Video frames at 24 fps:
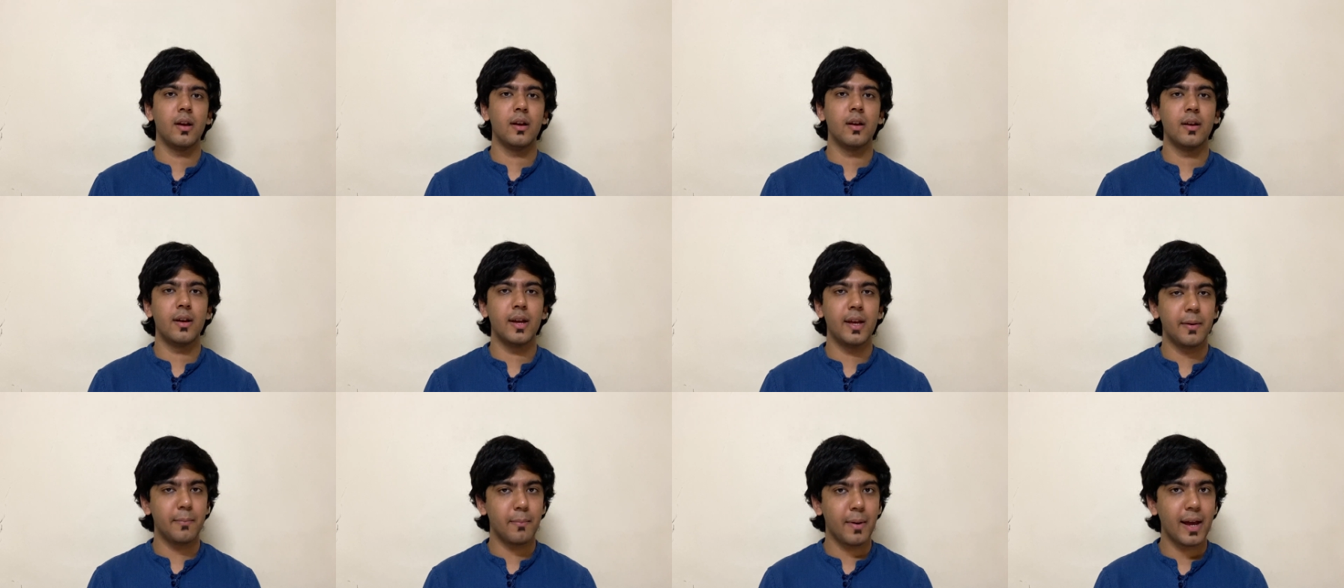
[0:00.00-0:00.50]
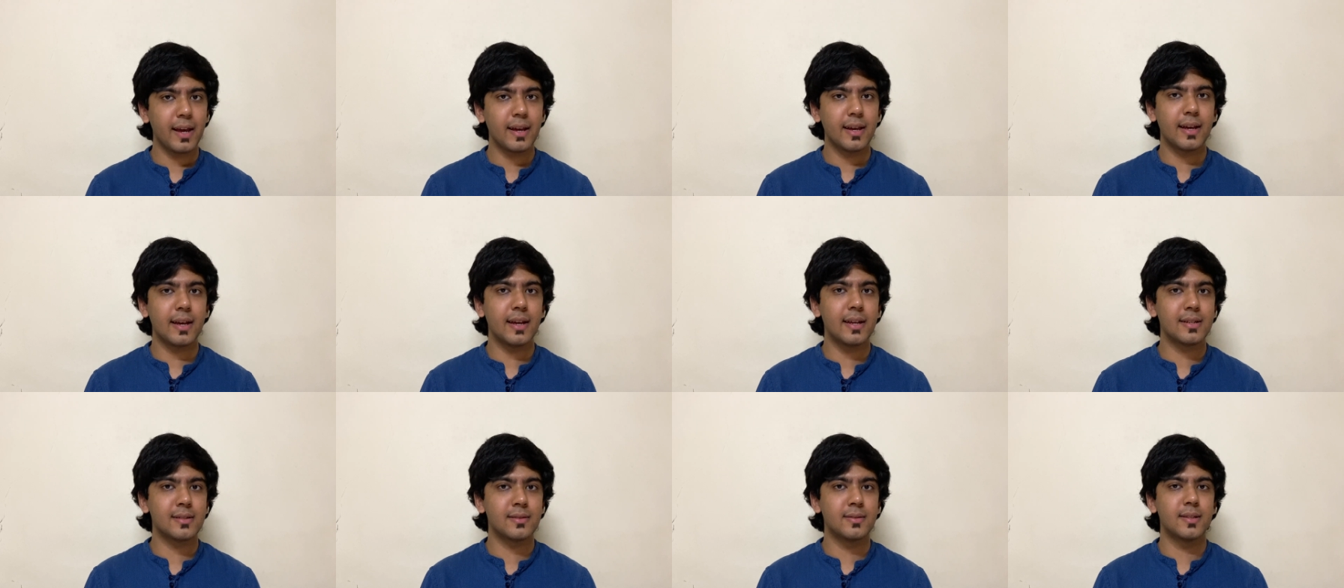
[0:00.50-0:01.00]
In my
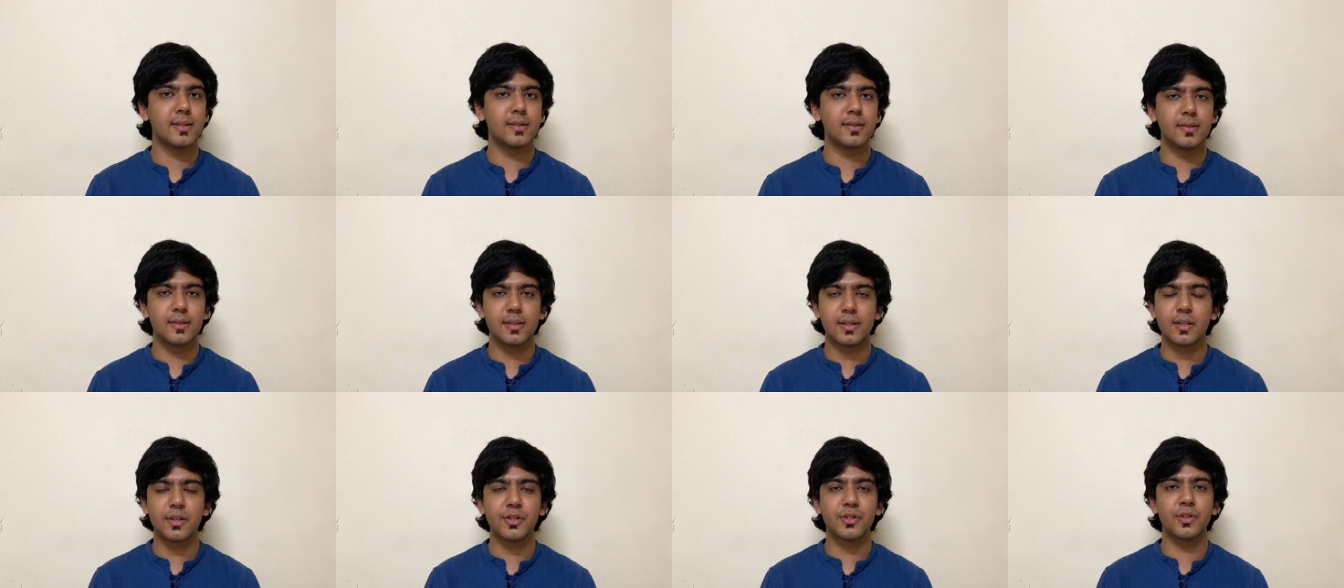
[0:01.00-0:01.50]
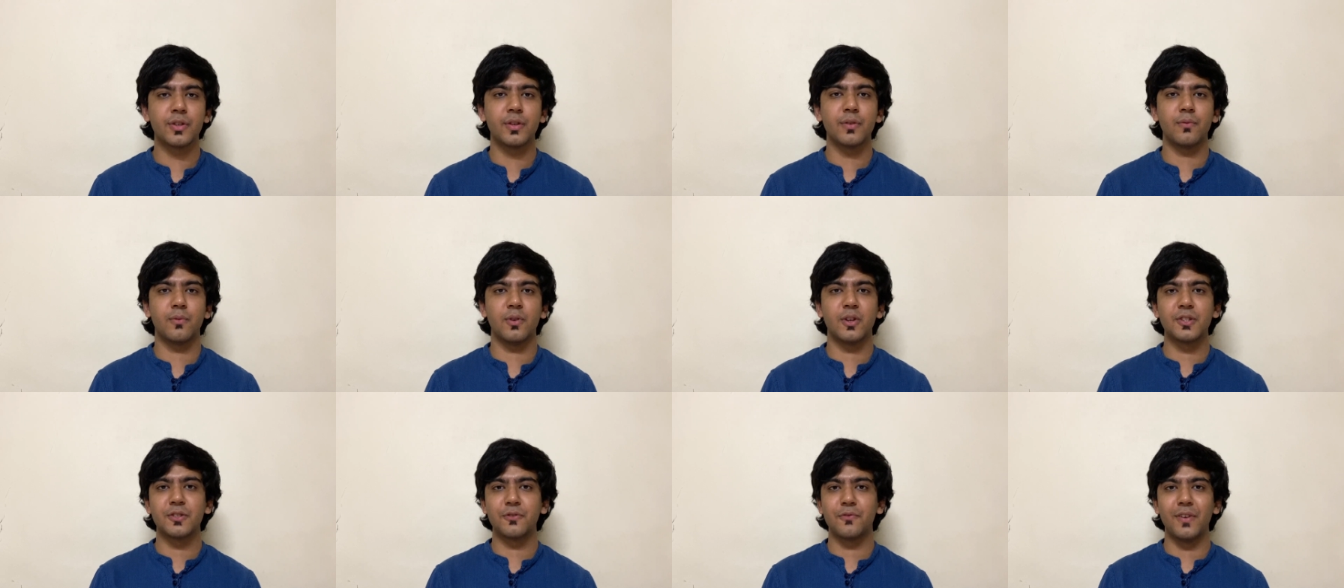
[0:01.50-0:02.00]
case, this decision
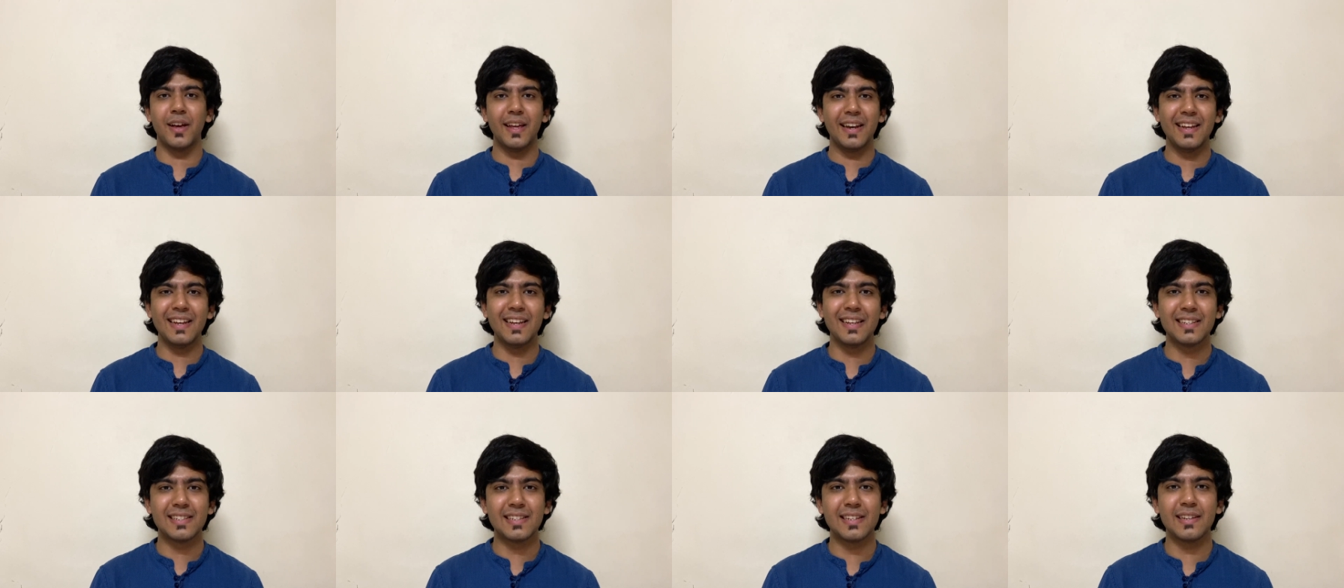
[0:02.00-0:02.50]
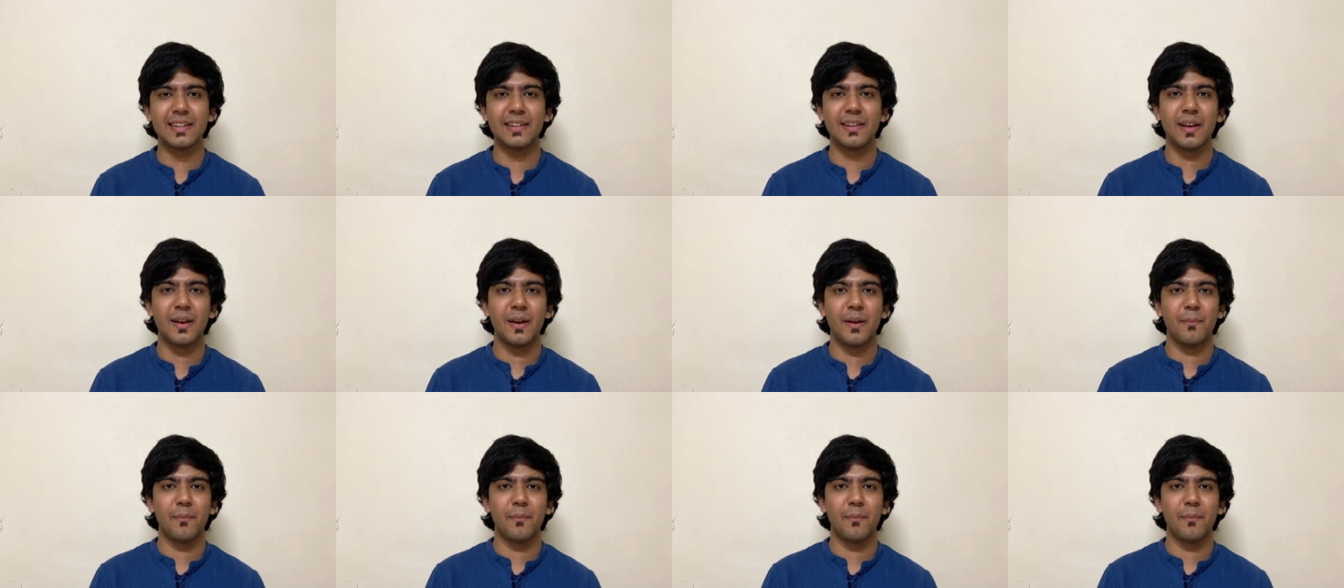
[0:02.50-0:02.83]
was very easy